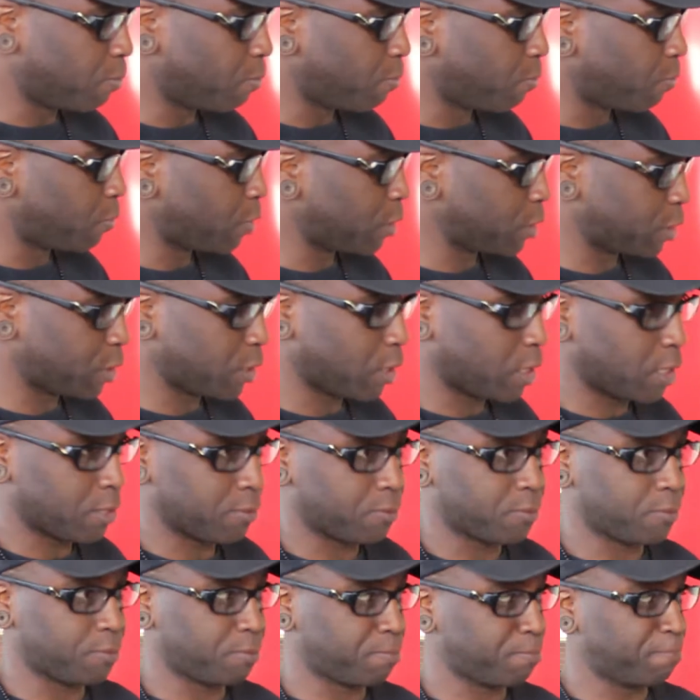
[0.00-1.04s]
First off,
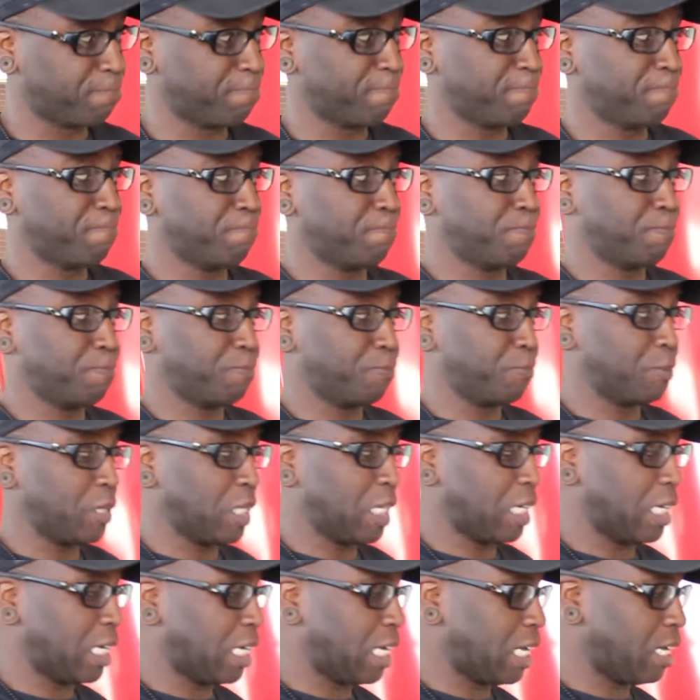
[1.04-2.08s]

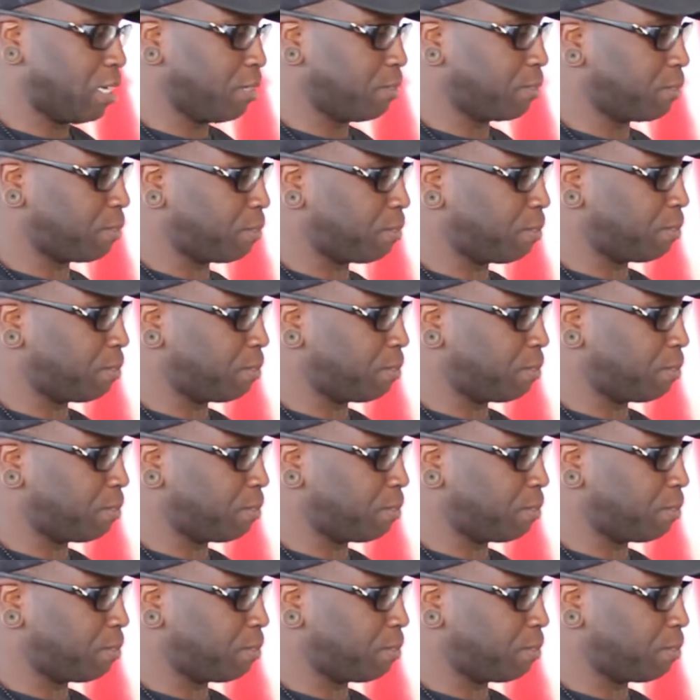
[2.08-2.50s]
I